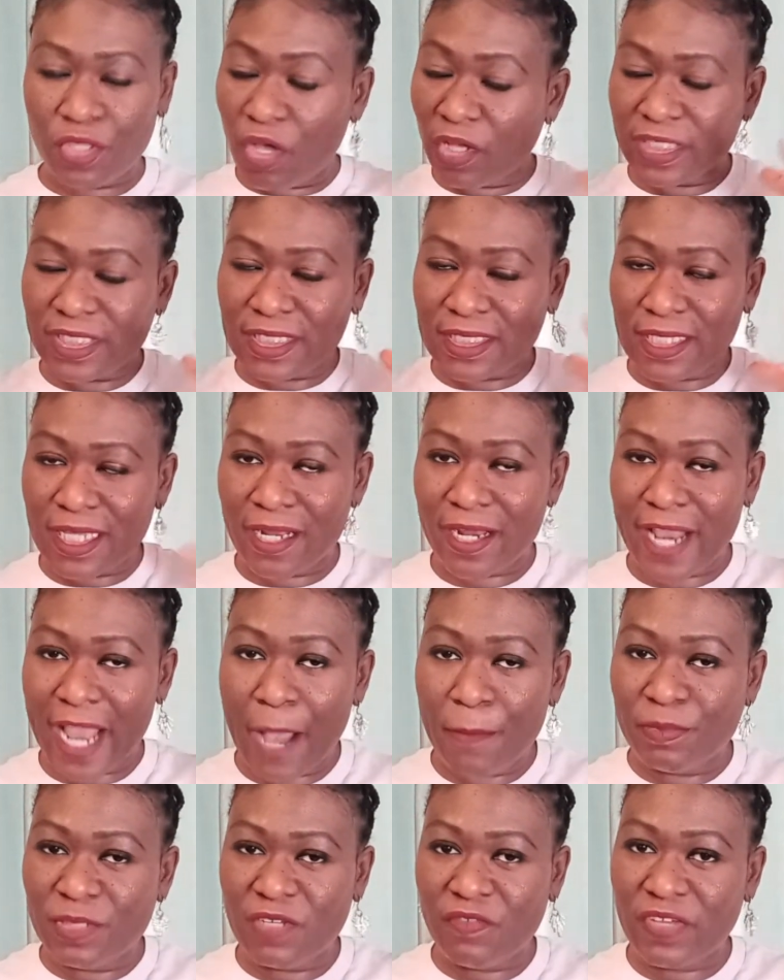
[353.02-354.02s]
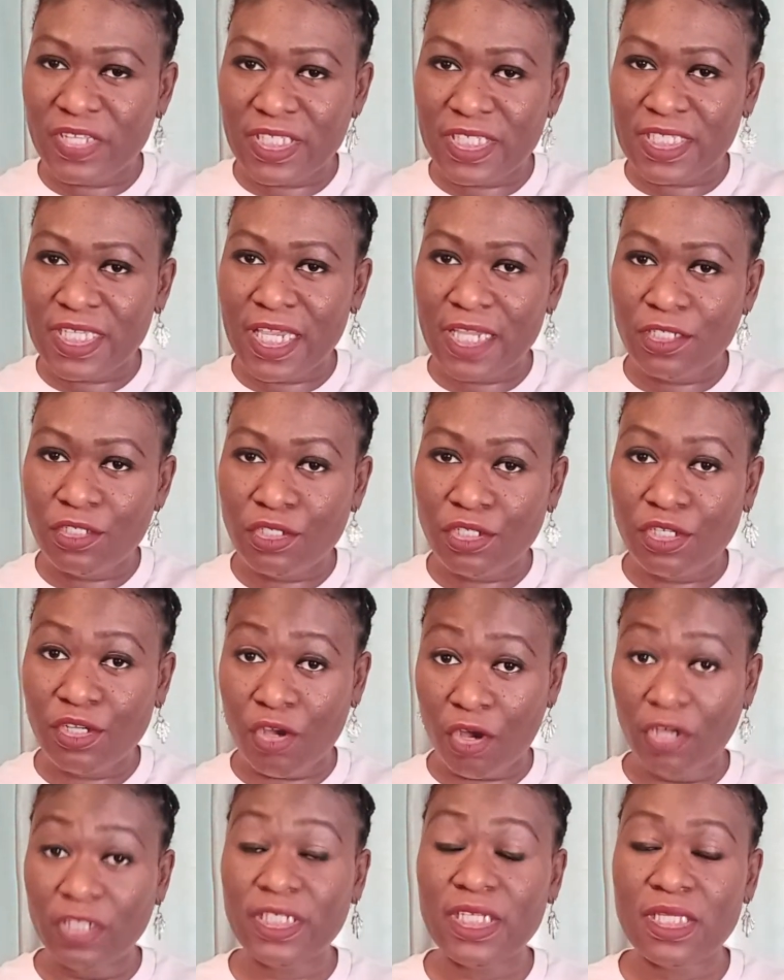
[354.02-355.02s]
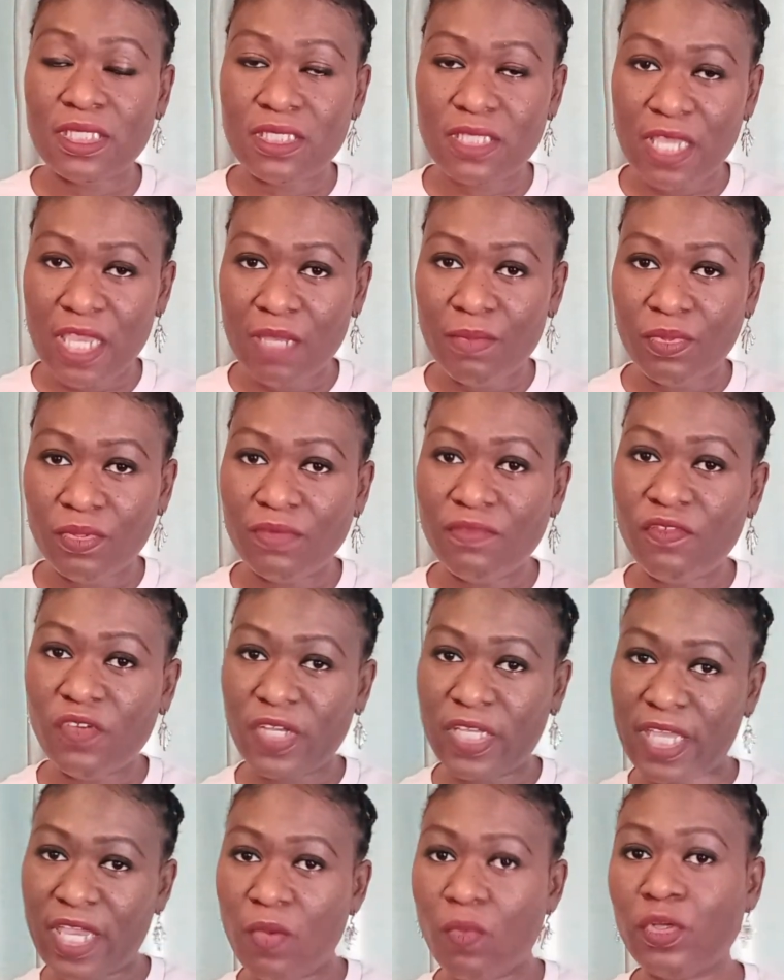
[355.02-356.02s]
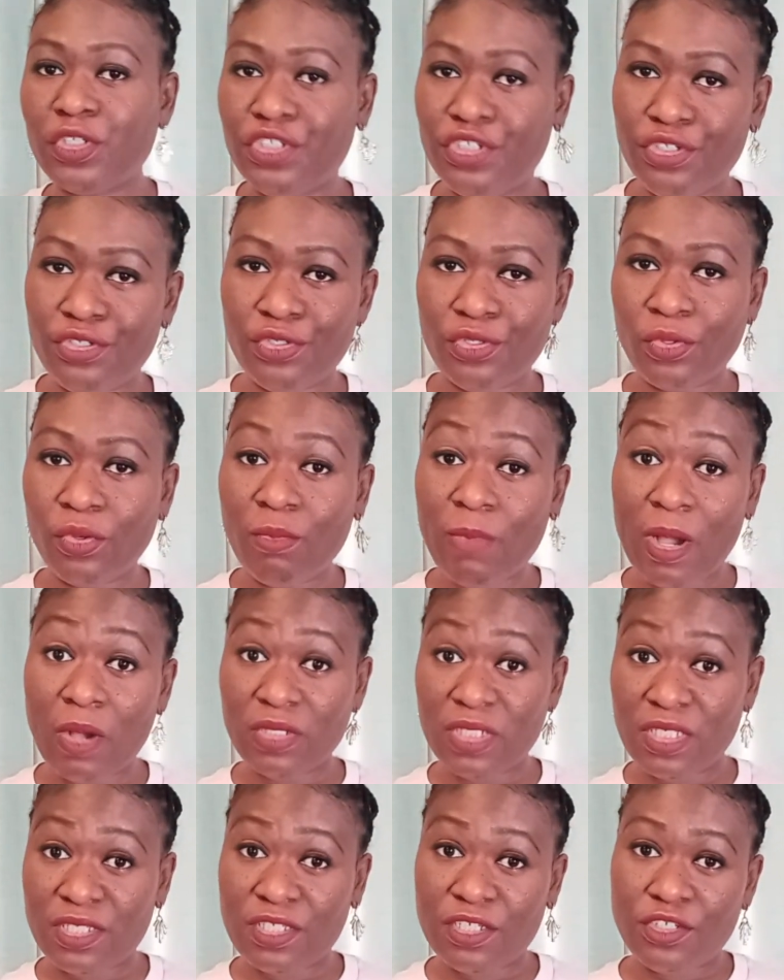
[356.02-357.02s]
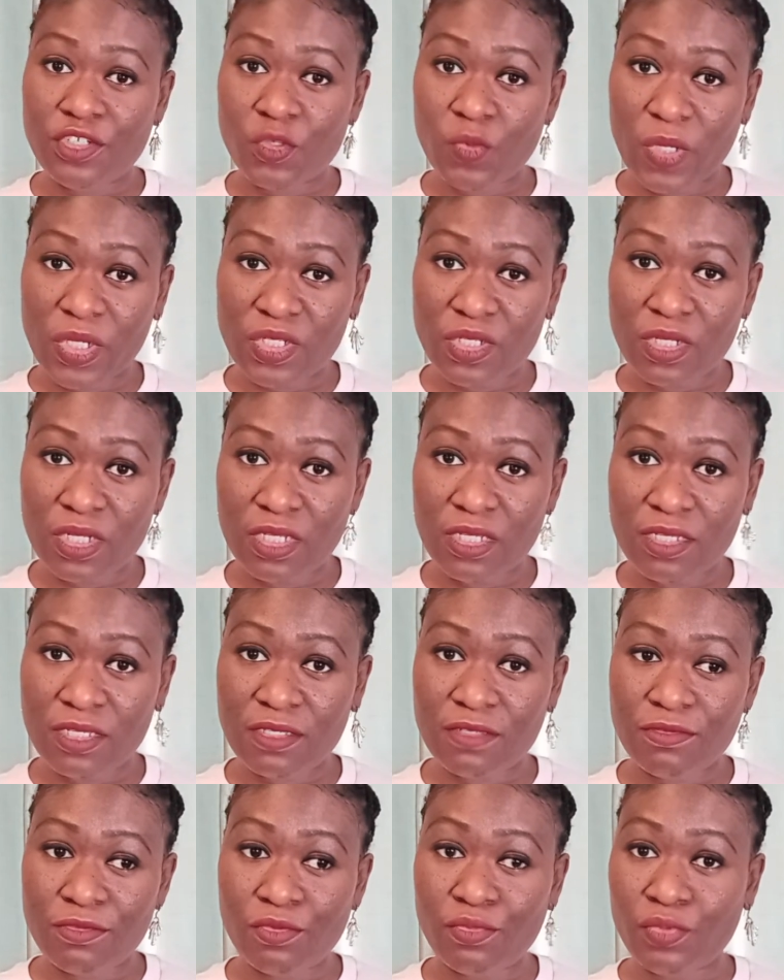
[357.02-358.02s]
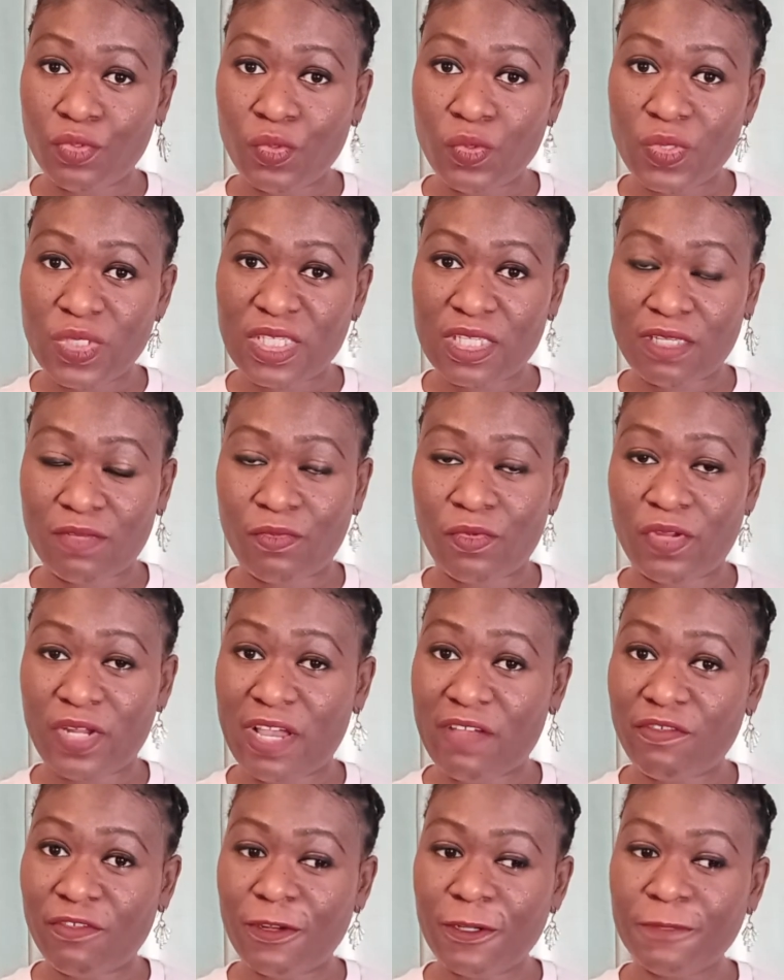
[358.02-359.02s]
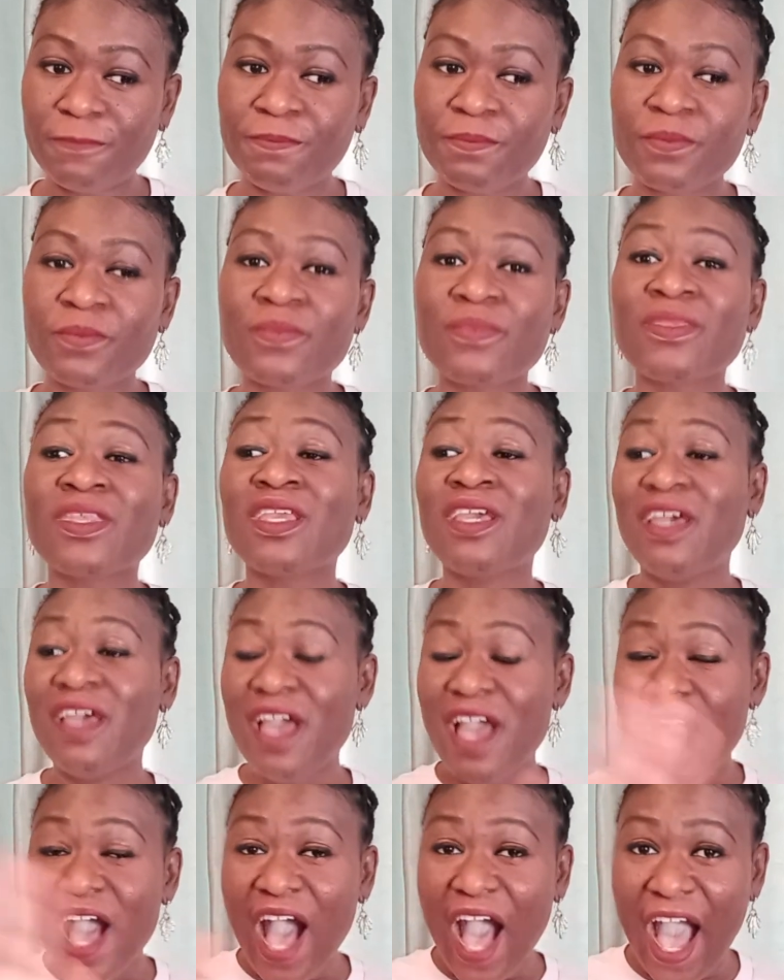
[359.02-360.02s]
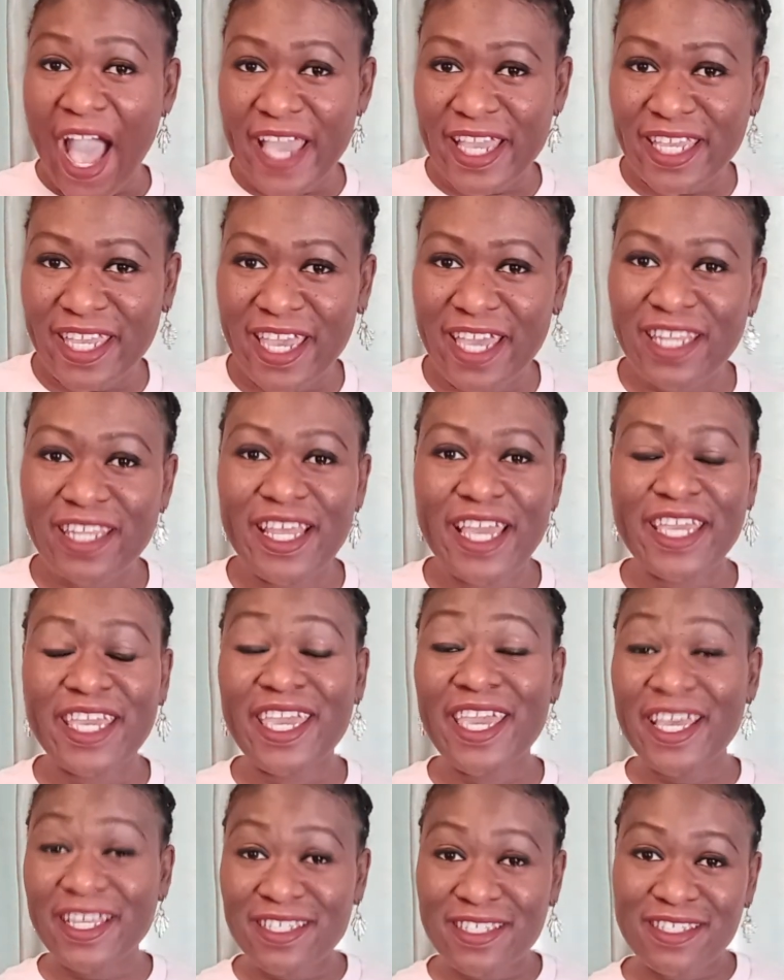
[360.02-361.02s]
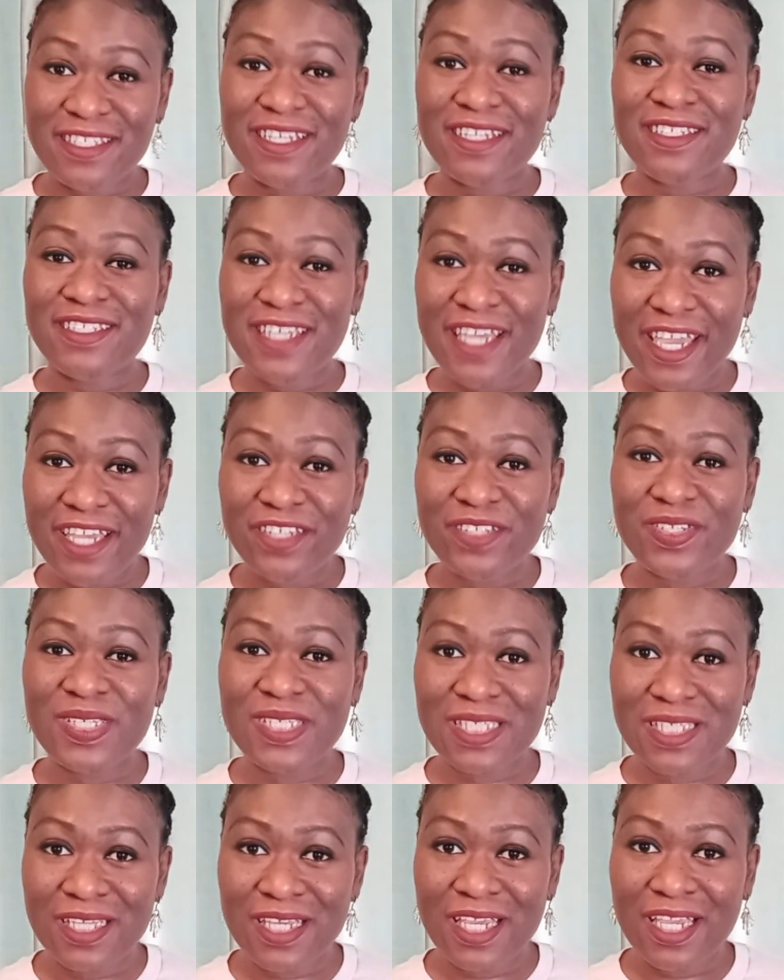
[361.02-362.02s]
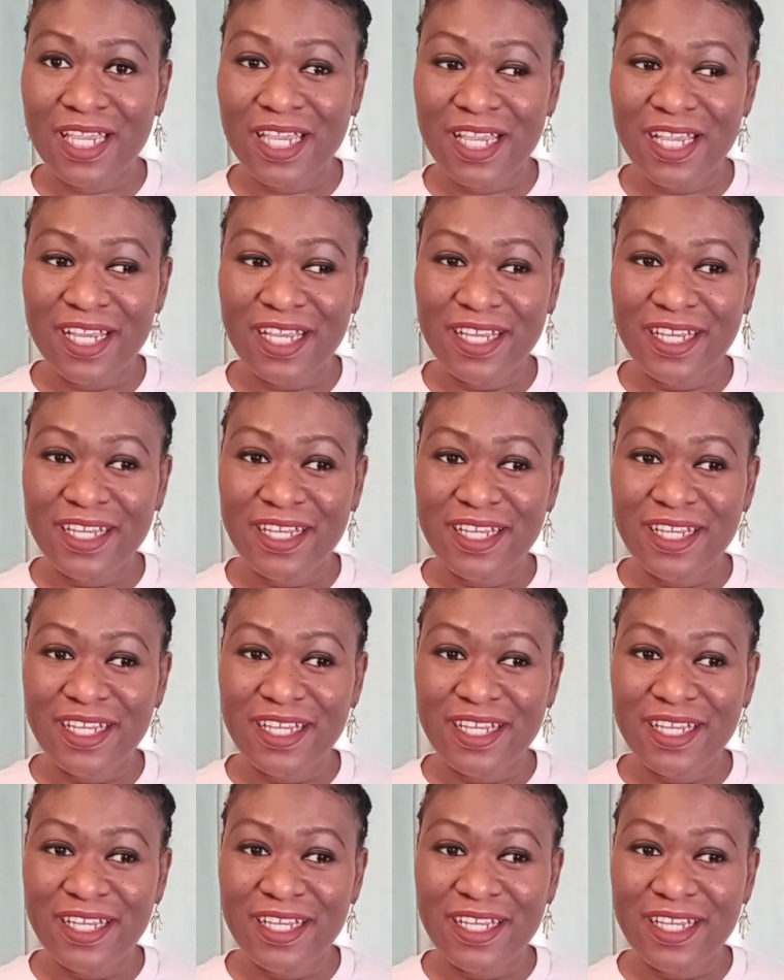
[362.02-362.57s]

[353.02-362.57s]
thoughts are captive and saying, God is able, forget what you know about this situation and this, the rules, the whatever, I get, like, instantaneously